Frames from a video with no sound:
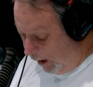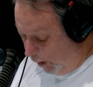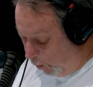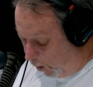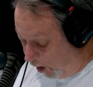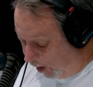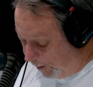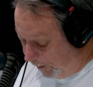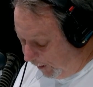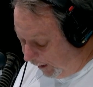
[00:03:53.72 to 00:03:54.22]

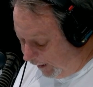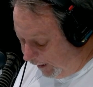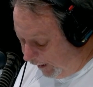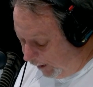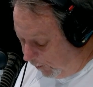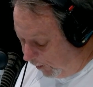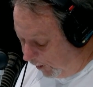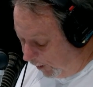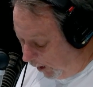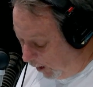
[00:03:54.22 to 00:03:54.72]
What
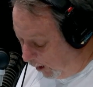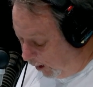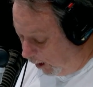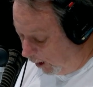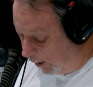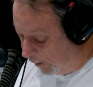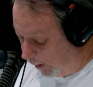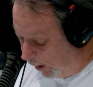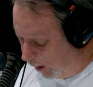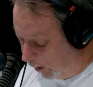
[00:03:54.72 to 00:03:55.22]
beginning with
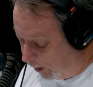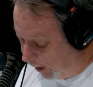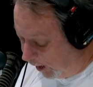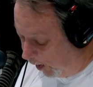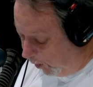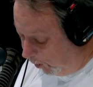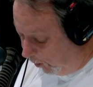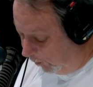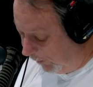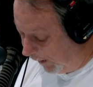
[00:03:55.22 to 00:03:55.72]
R are
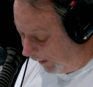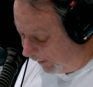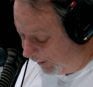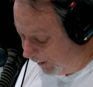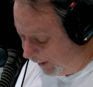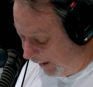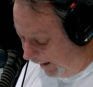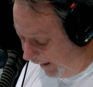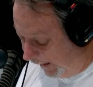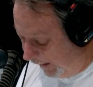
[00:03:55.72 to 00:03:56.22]

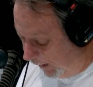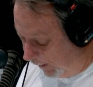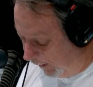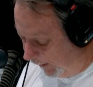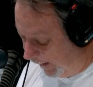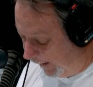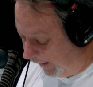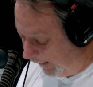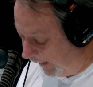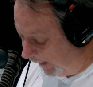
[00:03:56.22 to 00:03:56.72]
cold-blooded
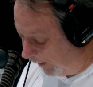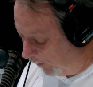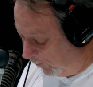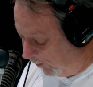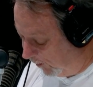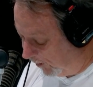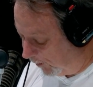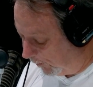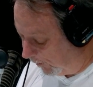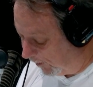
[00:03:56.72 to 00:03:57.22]
egg-laying
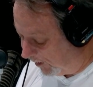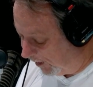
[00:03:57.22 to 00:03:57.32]
animals with